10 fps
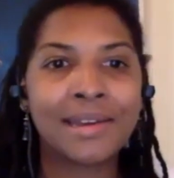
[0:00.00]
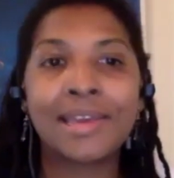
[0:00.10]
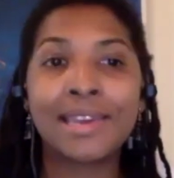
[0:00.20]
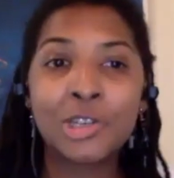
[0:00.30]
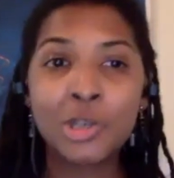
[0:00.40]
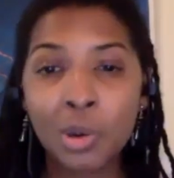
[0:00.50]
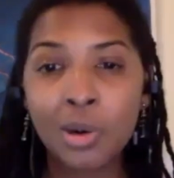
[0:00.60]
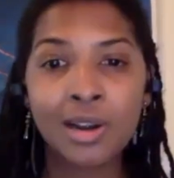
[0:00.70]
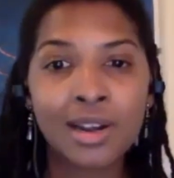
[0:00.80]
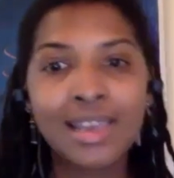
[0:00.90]
Uh, in
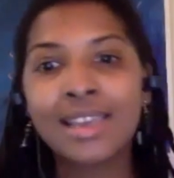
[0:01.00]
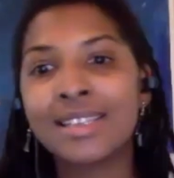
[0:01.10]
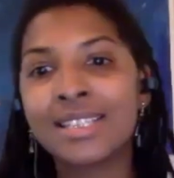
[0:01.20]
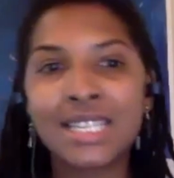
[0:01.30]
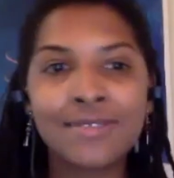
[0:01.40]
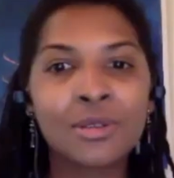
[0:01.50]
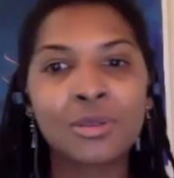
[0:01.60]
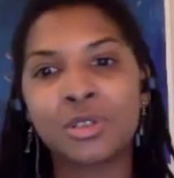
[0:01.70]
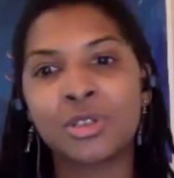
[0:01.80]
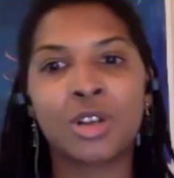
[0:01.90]
short, it's
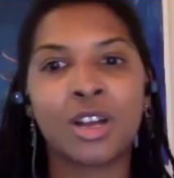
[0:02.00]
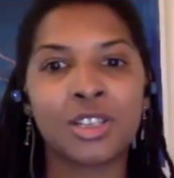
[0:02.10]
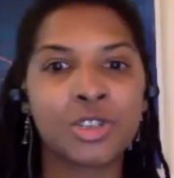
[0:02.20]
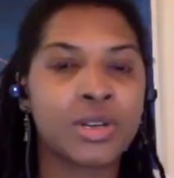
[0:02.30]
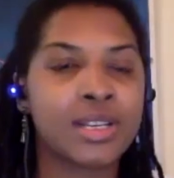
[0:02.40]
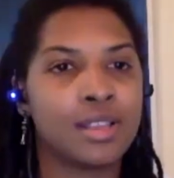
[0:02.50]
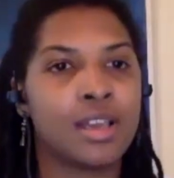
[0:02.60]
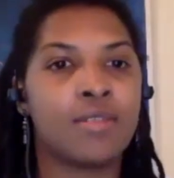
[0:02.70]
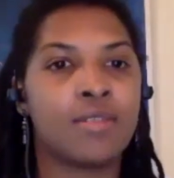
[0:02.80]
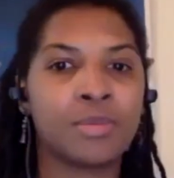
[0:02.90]
difficult to draw a straight
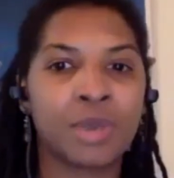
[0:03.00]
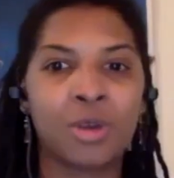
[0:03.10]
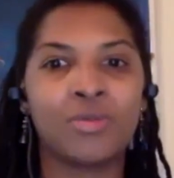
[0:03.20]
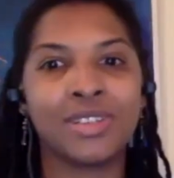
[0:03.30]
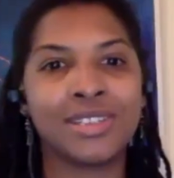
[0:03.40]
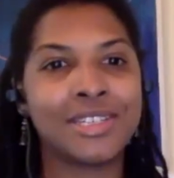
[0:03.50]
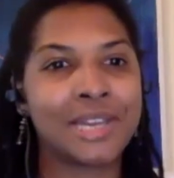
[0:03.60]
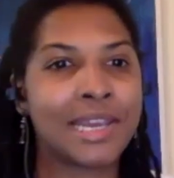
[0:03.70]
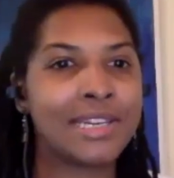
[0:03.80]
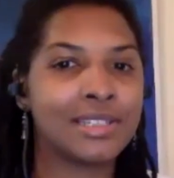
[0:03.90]
line from COVID to
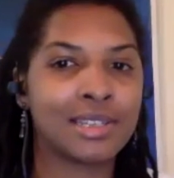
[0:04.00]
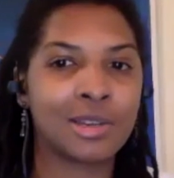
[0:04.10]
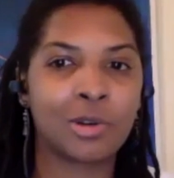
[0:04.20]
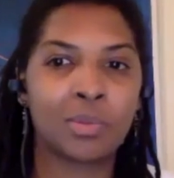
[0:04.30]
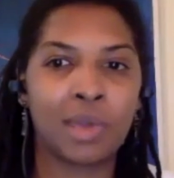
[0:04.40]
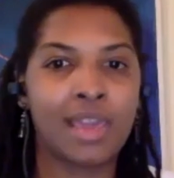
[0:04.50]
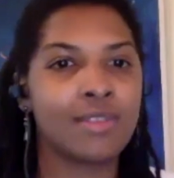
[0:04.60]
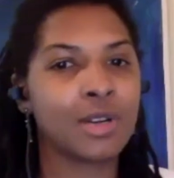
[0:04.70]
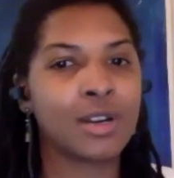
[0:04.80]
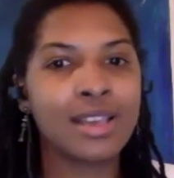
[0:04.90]
changes in group
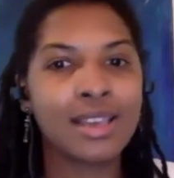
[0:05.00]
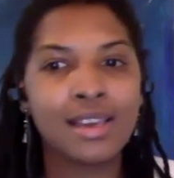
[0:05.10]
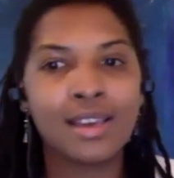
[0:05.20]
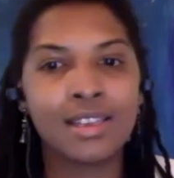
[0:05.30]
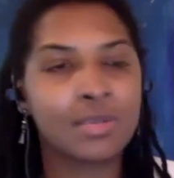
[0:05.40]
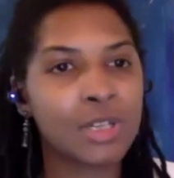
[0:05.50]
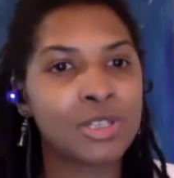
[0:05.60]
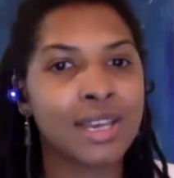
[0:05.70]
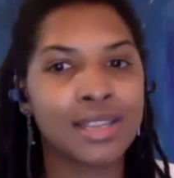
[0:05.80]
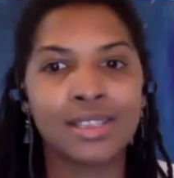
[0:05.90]
behavior, uh,
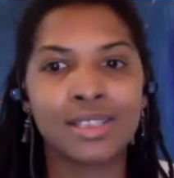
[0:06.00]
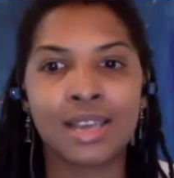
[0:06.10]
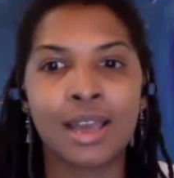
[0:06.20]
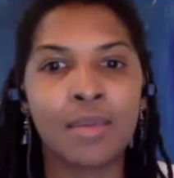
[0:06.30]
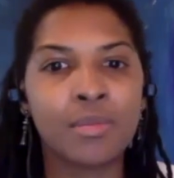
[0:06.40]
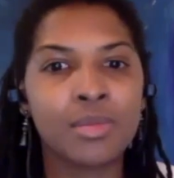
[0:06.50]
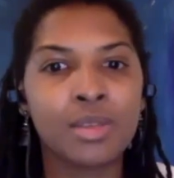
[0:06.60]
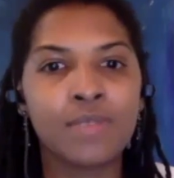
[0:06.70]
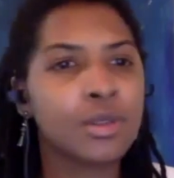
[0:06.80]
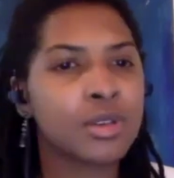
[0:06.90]
especially at this time.
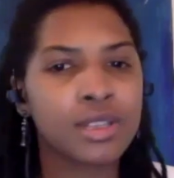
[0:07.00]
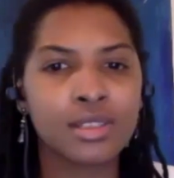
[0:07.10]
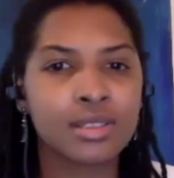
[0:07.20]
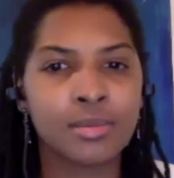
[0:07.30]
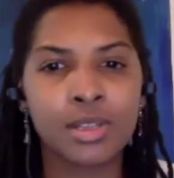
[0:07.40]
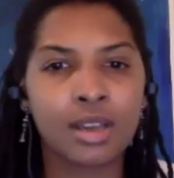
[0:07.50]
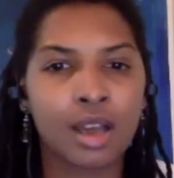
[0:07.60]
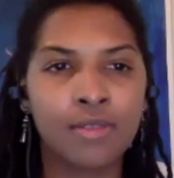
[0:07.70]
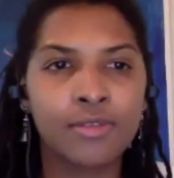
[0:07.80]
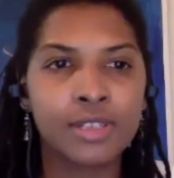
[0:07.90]
If you look at the, some of the
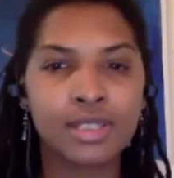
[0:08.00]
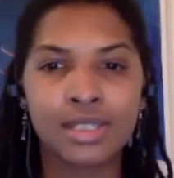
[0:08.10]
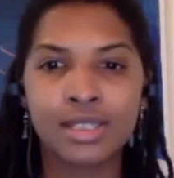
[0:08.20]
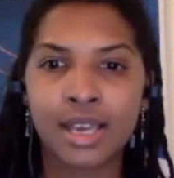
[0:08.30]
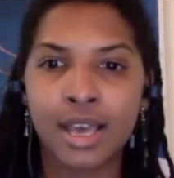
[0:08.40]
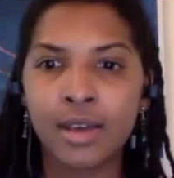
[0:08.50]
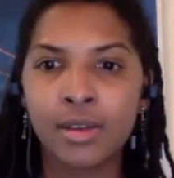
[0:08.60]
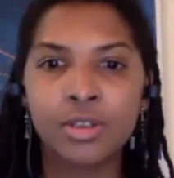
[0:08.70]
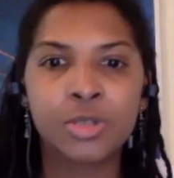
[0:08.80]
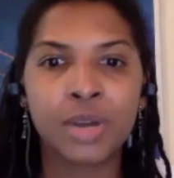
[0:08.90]
conflicts in the
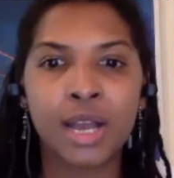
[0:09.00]
Sahel, there's